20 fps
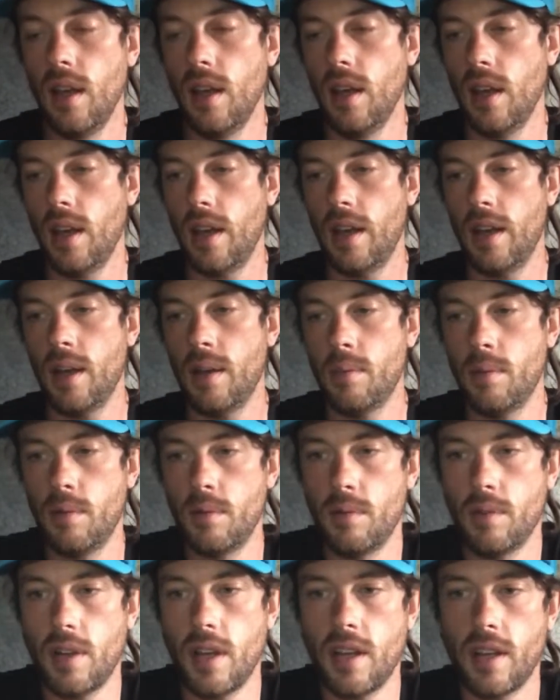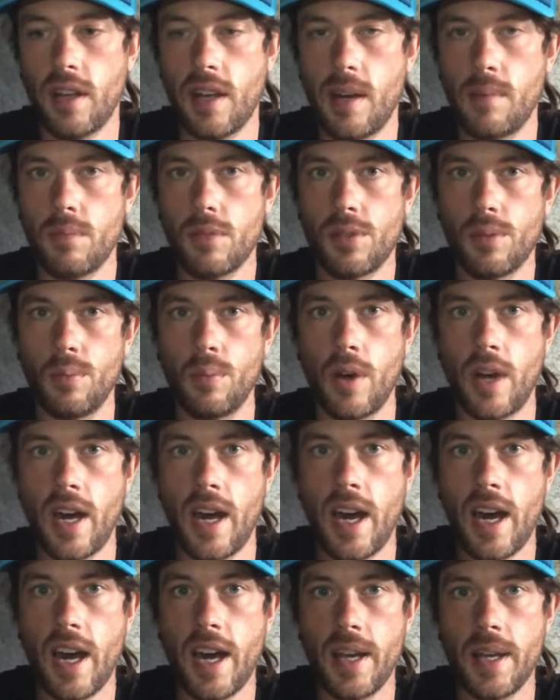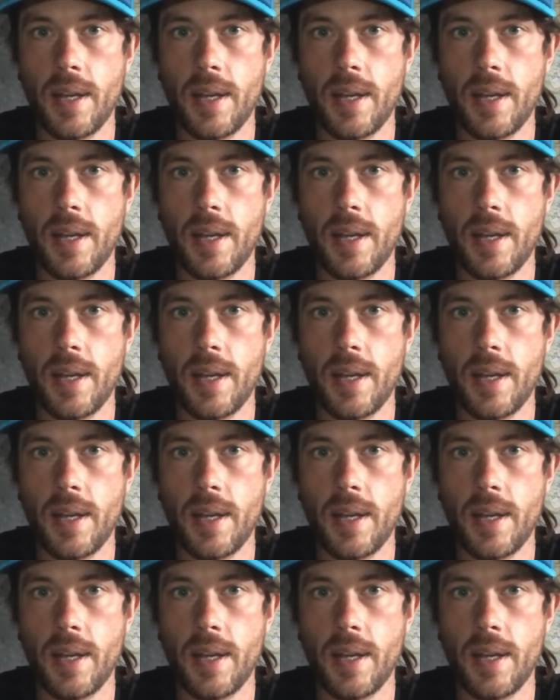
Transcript: and camp somewhere high.